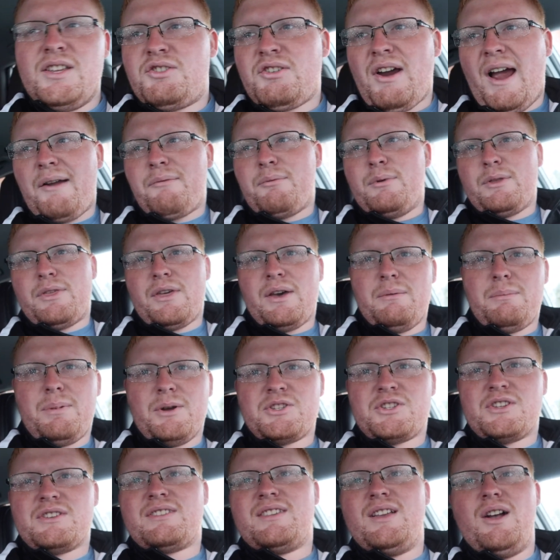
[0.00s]
to drive with a
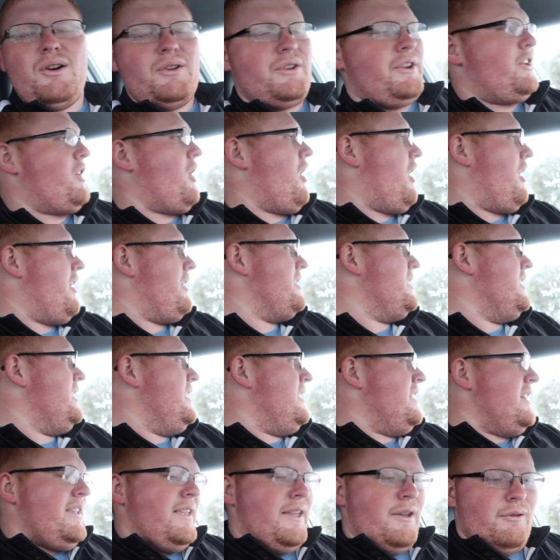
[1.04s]
bunch of snow in your car
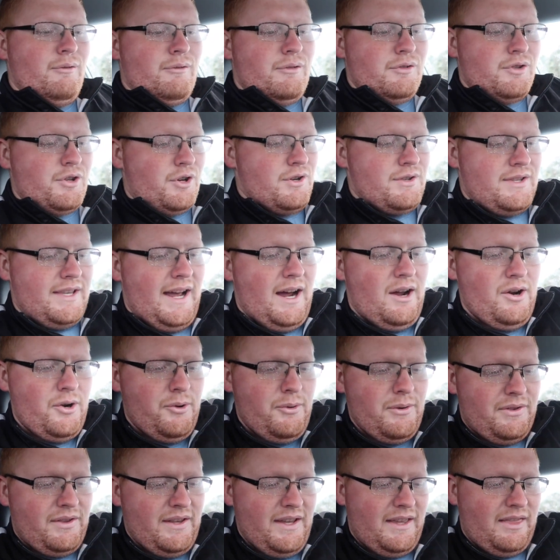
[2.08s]
here in New Jersey. I don't
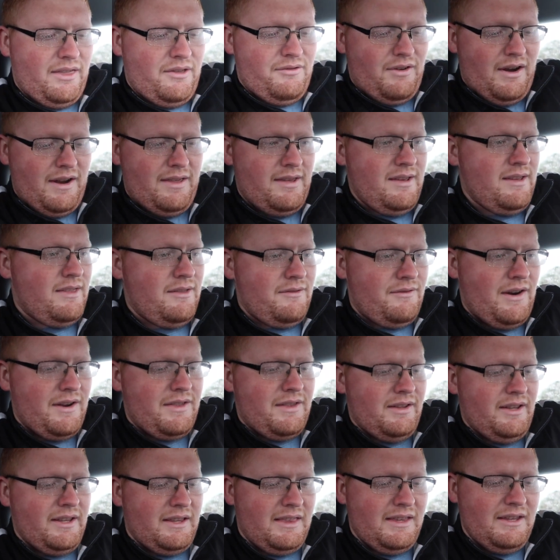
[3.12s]
know what's like the rest in the
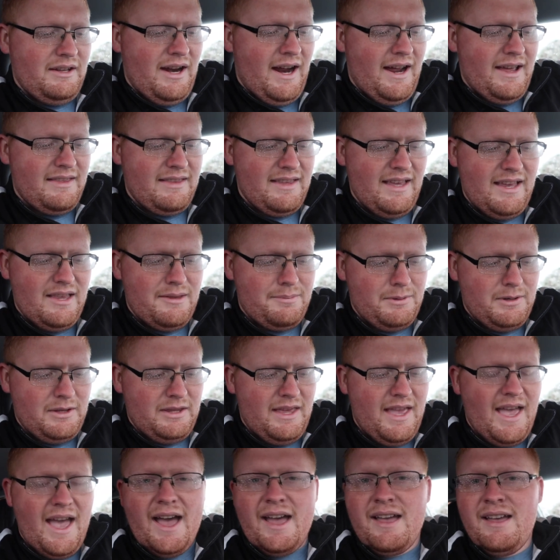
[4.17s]
rest of like the United States, but
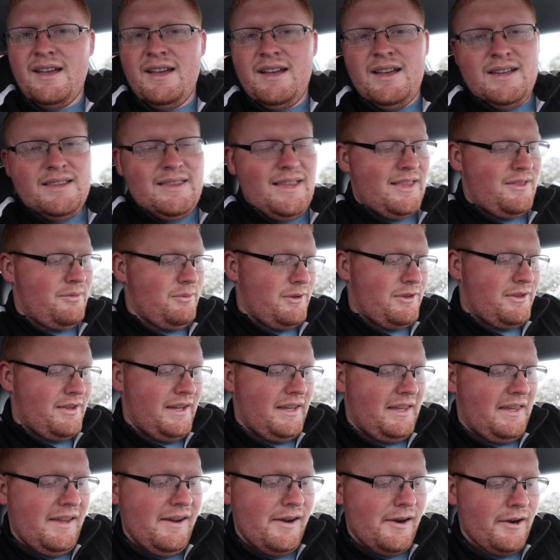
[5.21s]
yeah, that's what it's
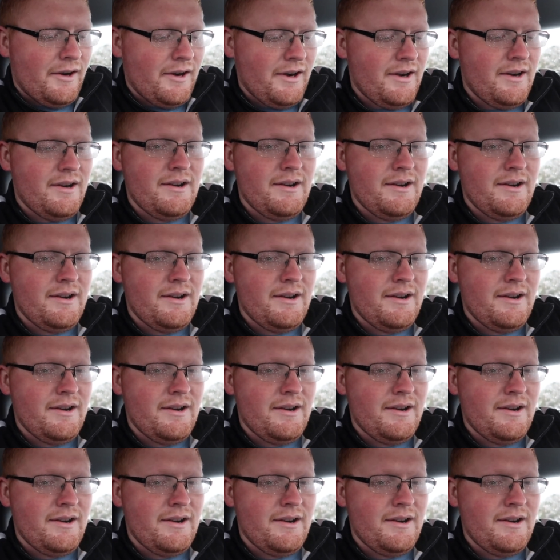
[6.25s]
like here.